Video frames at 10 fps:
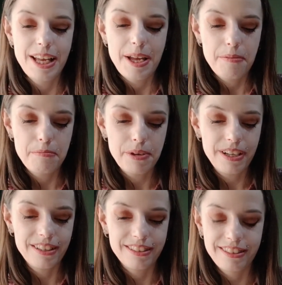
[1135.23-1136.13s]

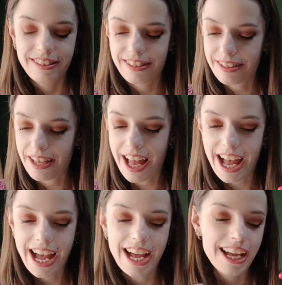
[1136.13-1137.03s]
but
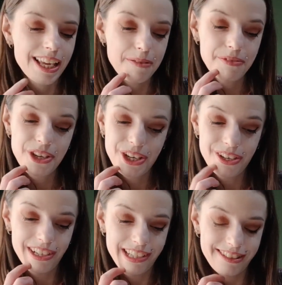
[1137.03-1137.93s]
I am
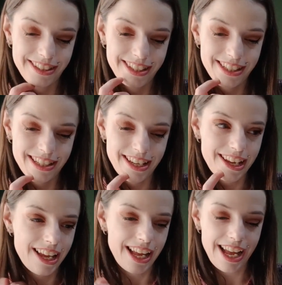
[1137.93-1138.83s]
curious
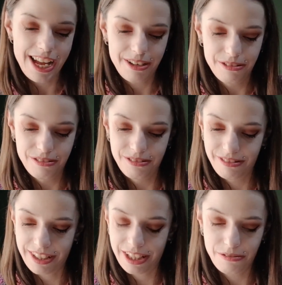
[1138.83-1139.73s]
how
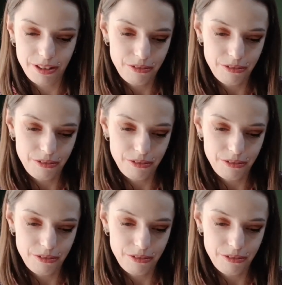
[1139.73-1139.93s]
it will